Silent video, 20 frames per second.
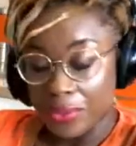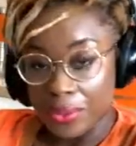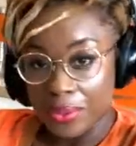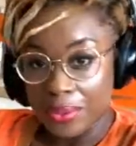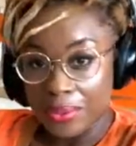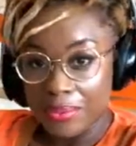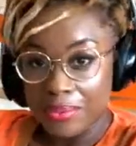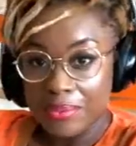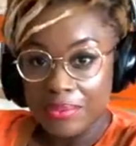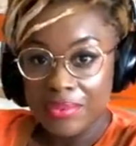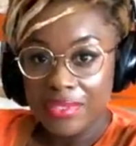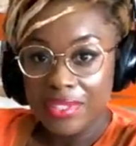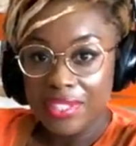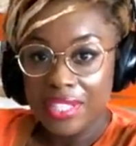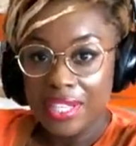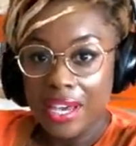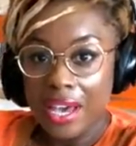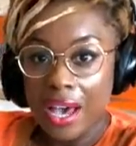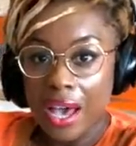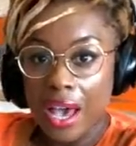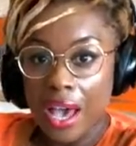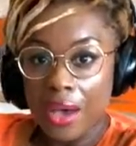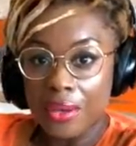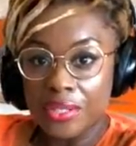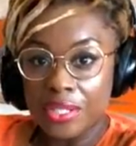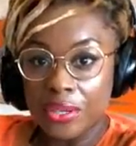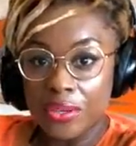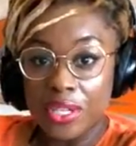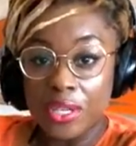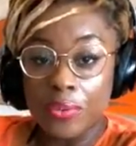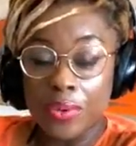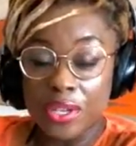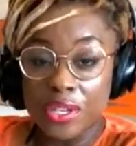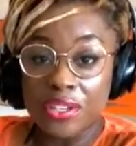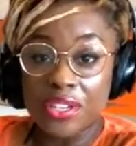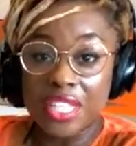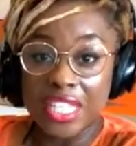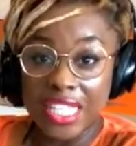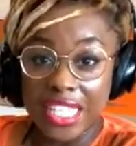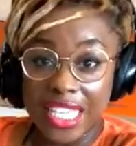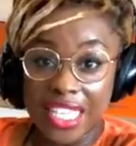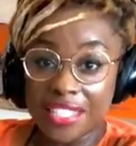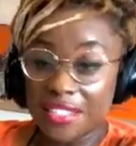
of all, I'll tell you what you're going to